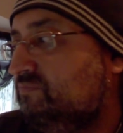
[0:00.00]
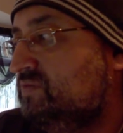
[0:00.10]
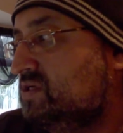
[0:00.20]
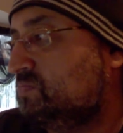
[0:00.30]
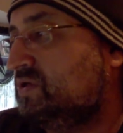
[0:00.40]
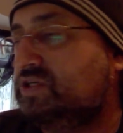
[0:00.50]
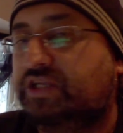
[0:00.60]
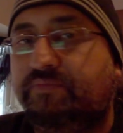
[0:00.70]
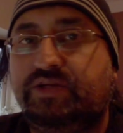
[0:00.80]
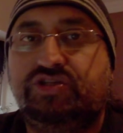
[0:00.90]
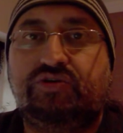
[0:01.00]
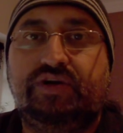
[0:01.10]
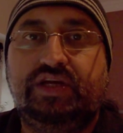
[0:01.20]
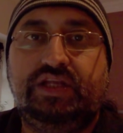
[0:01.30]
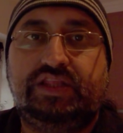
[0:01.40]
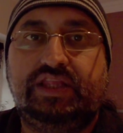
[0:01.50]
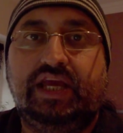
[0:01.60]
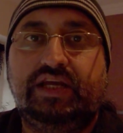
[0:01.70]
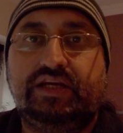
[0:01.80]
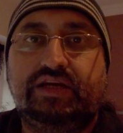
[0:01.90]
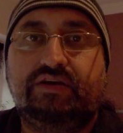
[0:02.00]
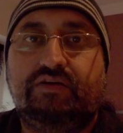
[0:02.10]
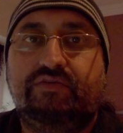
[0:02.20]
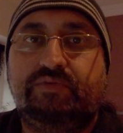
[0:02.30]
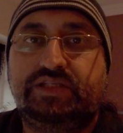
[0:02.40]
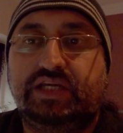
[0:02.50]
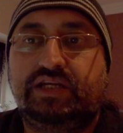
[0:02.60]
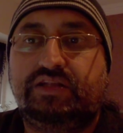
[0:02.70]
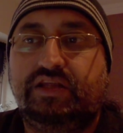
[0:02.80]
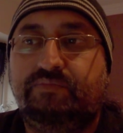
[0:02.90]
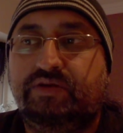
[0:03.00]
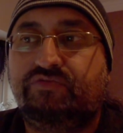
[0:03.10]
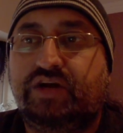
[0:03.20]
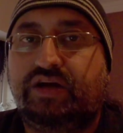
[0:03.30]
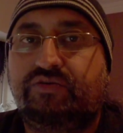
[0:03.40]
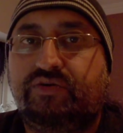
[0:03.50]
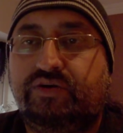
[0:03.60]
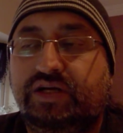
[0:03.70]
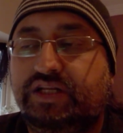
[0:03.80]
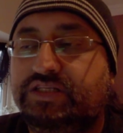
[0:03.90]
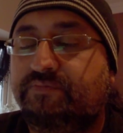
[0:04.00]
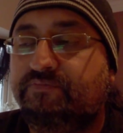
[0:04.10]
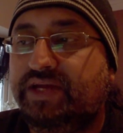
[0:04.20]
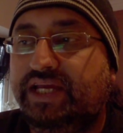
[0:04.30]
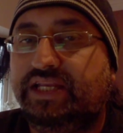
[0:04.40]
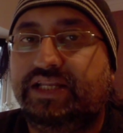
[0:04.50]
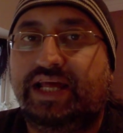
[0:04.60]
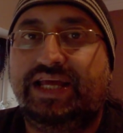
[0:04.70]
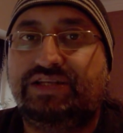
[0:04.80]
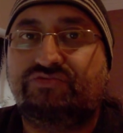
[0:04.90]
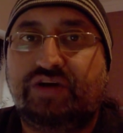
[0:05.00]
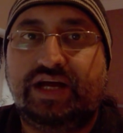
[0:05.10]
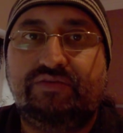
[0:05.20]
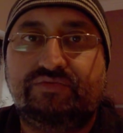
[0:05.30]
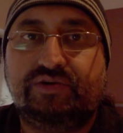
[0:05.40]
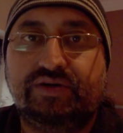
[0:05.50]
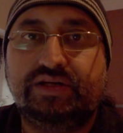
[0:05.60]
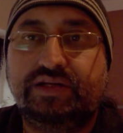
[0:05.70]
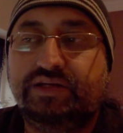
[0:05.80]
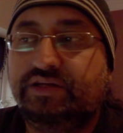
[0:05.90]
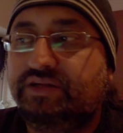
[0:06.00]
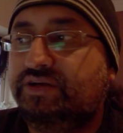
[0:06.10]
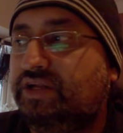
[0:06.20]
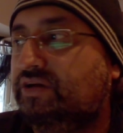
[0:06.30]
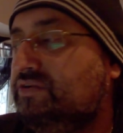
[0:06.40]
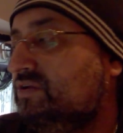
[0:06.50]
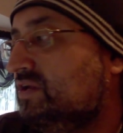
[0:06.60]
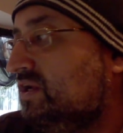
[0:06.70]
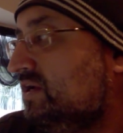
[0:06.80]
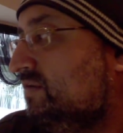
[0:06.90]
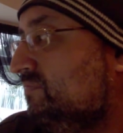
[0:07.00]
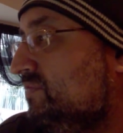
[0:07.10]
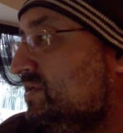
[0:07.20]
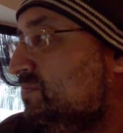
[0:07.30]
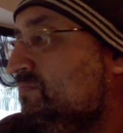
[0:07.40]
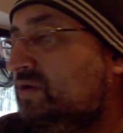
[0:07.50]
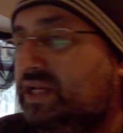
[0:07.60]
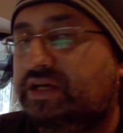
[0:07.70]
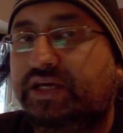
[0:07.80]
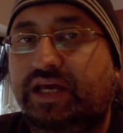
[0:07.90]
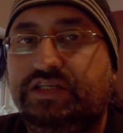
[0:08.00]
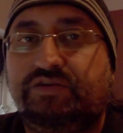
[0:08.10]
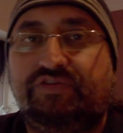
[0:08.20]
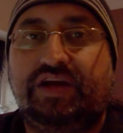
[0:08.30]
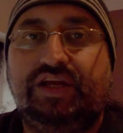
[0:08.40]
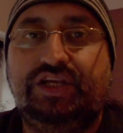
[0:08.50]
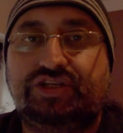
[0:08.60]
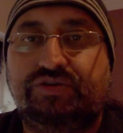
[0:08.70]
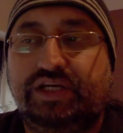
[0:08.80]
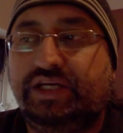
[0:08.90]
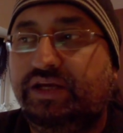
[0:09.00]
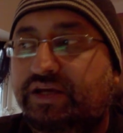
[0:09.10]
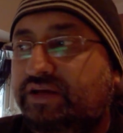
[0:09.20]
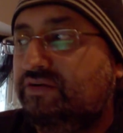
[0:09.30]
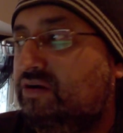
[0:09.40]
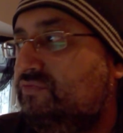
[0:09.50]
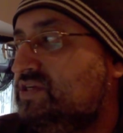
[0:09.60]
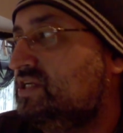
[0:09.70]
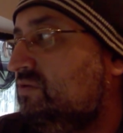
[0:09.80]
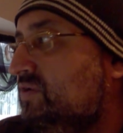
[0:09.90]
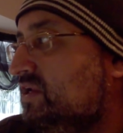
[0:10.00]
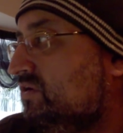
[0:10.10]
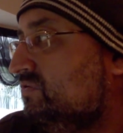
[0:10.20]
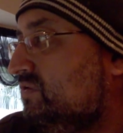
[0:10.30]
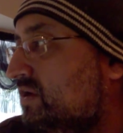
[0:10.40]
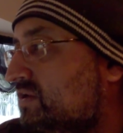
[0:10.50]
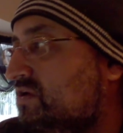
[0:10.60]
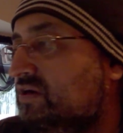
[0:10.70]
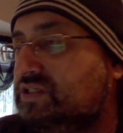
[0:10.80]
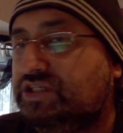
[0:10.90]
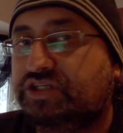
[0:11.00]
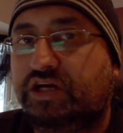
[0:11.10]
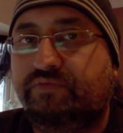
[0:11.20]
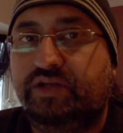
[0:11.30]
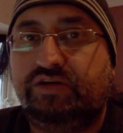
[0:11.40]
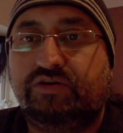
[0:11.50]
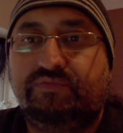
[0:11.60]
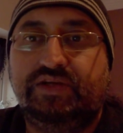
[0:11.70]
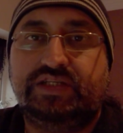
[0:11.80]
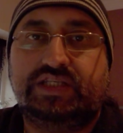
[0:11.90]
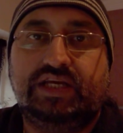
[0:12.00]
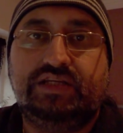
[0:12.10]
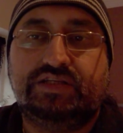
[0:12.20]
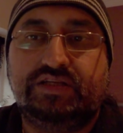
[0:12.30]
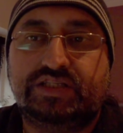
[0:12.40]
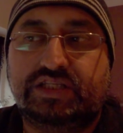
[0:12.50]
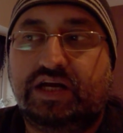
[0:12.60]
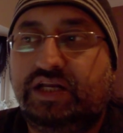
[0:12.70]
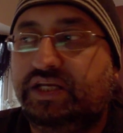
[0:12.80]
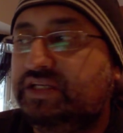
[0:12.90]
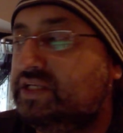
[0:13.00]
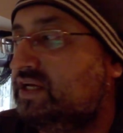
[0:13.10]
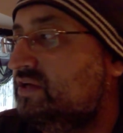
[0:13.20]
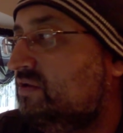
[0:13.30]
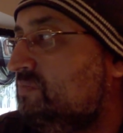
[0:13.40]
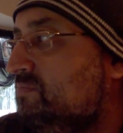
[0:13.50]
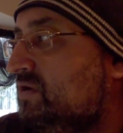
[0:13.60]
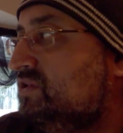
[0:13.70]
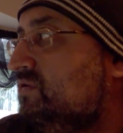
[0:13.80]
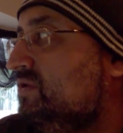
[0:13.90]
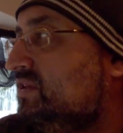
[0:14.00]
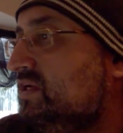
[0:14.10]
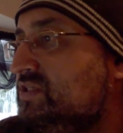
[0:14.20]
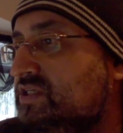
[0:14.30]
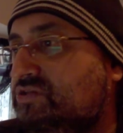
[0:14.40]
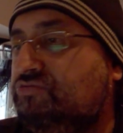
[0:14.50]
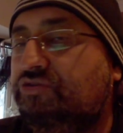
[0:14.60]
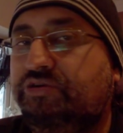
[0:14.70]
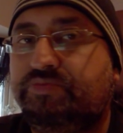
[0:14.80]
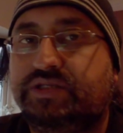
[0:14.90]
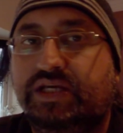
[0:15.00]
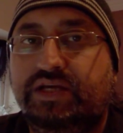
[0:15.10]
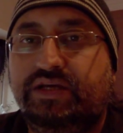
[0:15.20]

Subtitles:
Just because the majority think of a particular thing being right or wrong, it doesn't mean that it's right and wrong, you know? There's been plenty of cases throughout history. Obviously, we know, like Nazi Germany, communist states under Stalin, that, you know, people are doing things as groups,